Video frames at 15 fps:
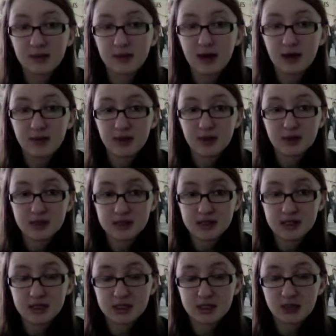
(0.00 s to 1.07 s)
My immune
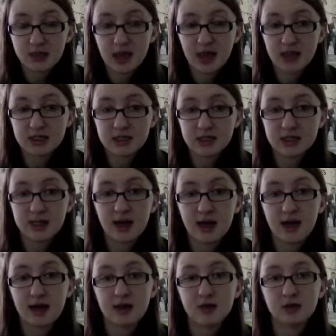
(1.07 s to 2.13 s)
system has
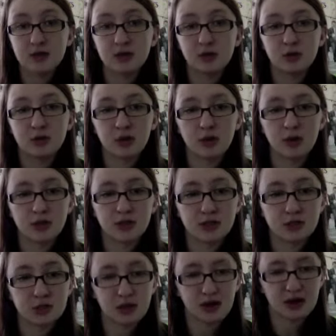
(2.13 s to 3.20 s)
decided to go on
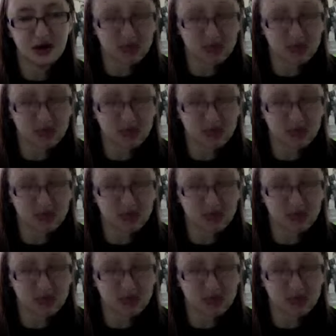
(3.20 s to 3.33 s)
strike.